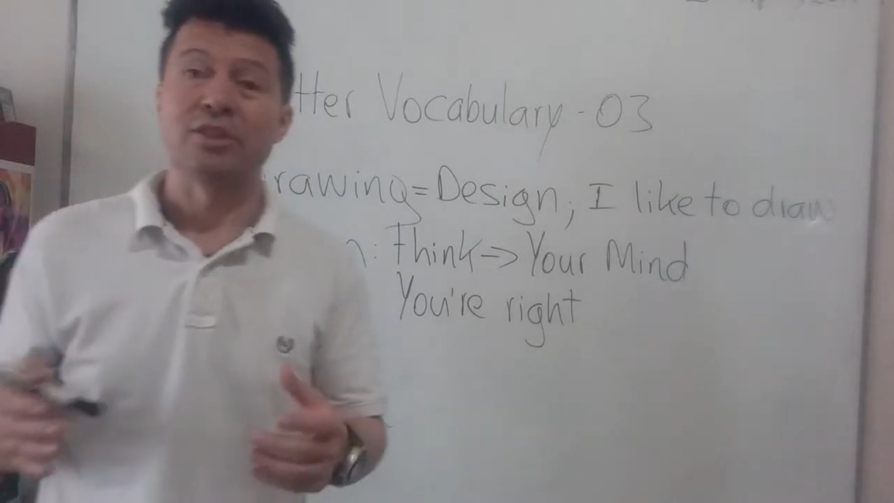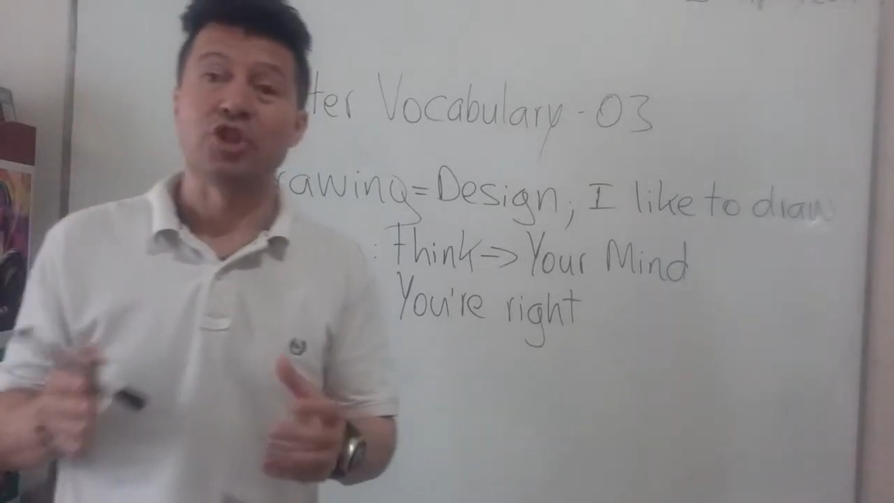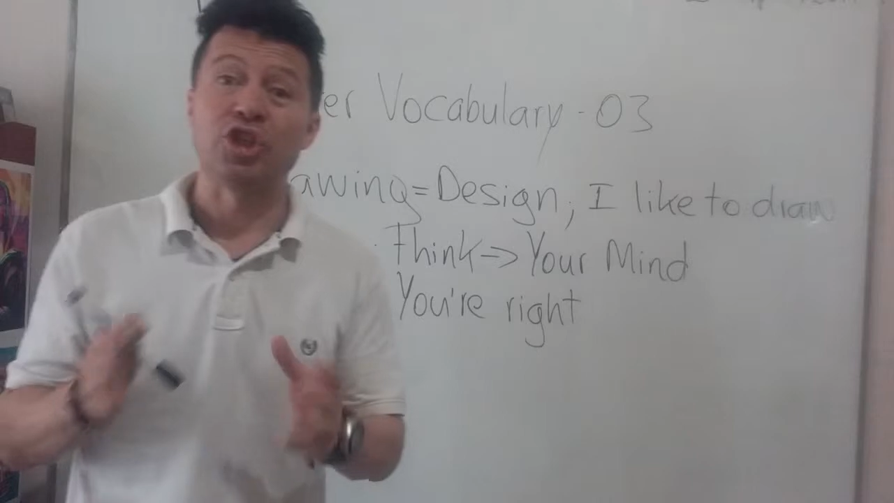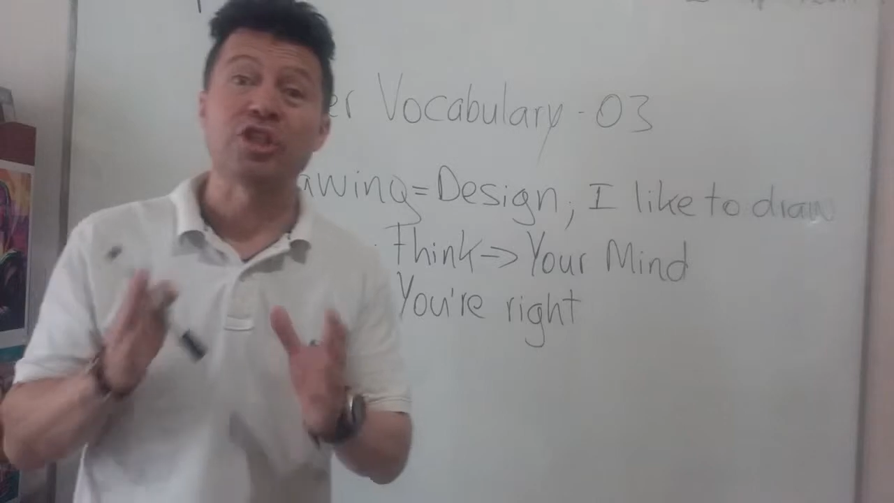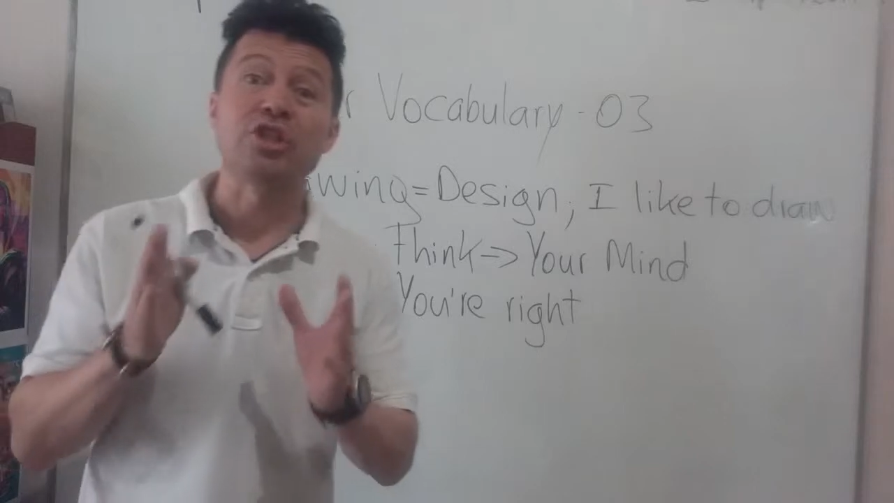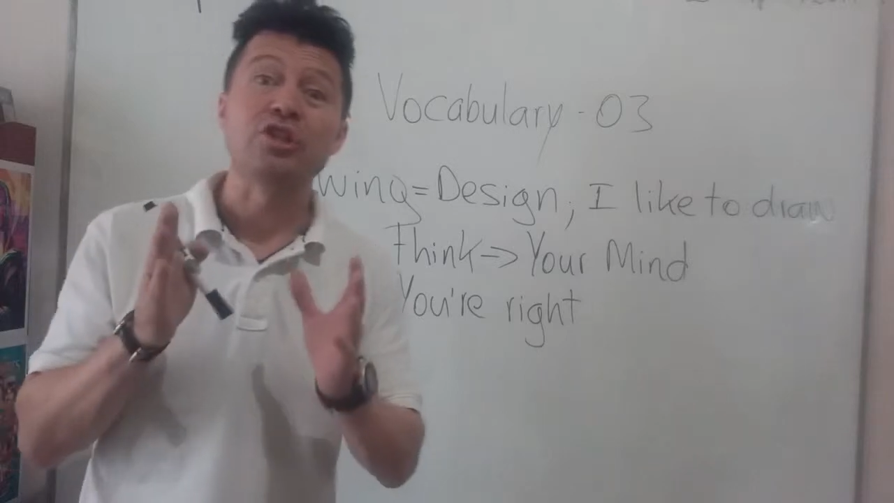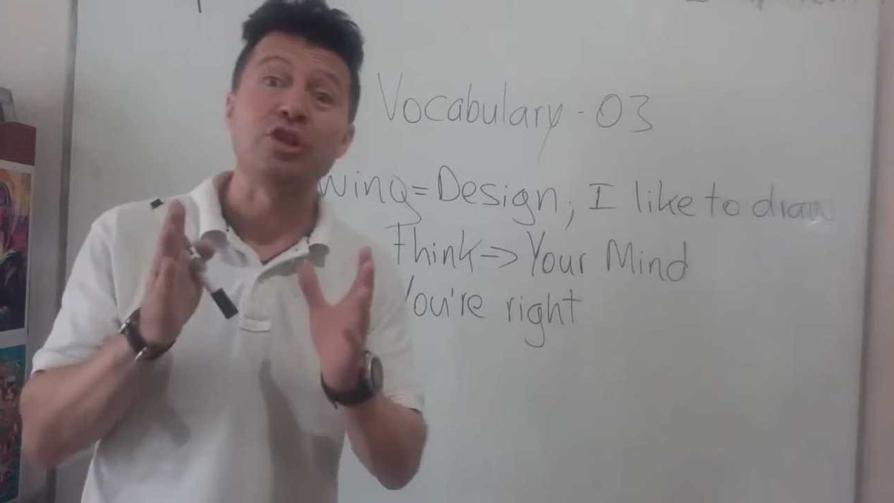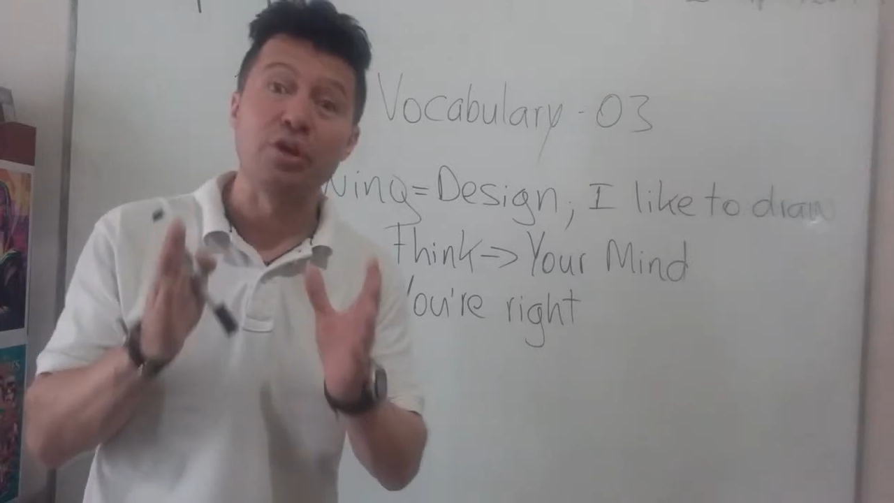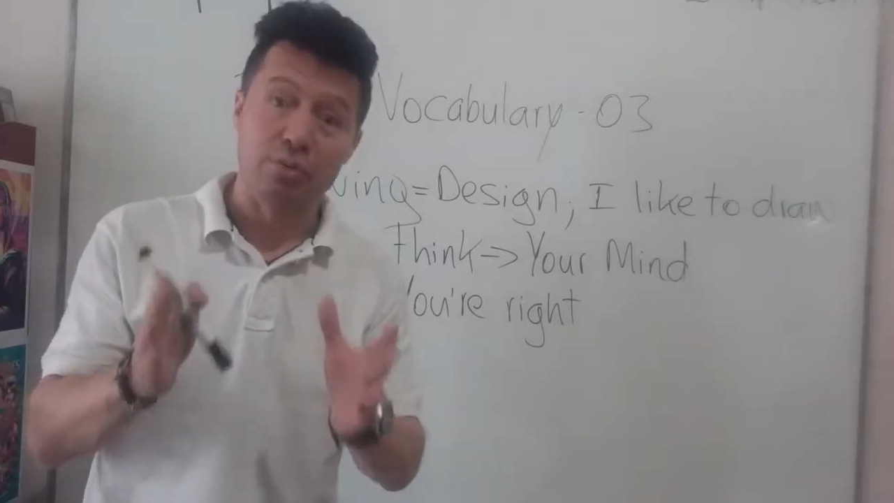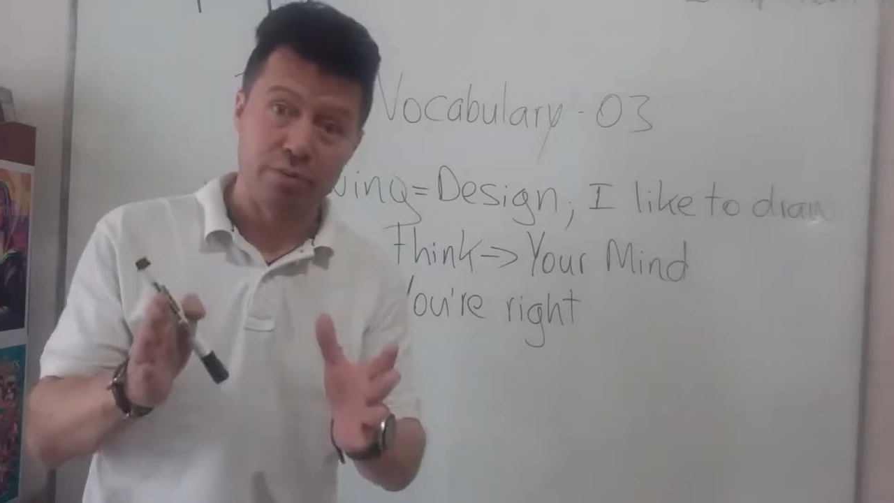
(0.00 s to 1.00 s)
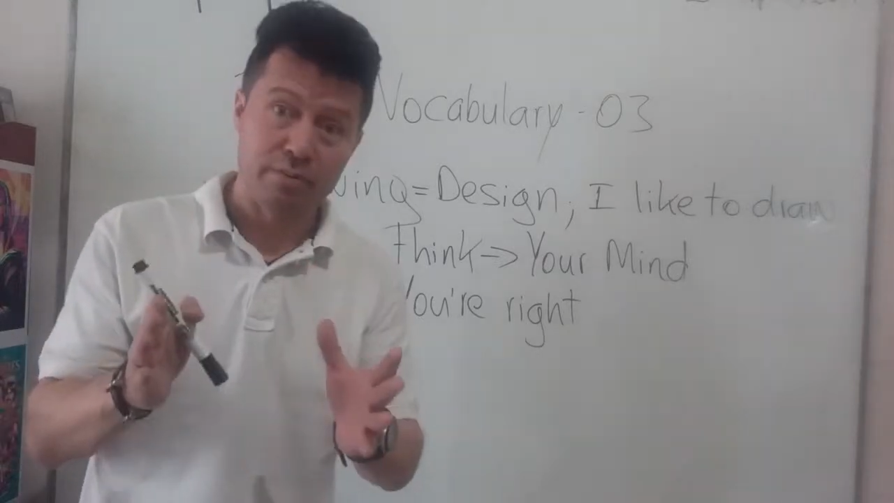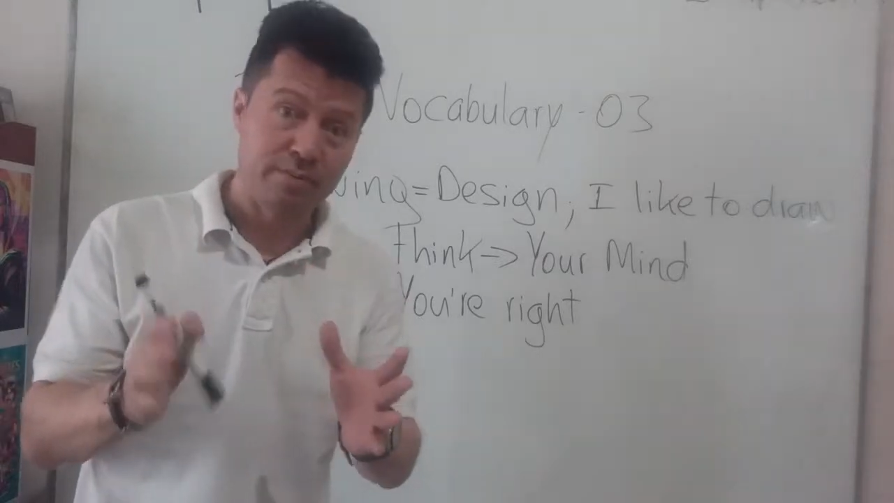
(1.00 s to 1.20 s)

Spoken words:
just to you.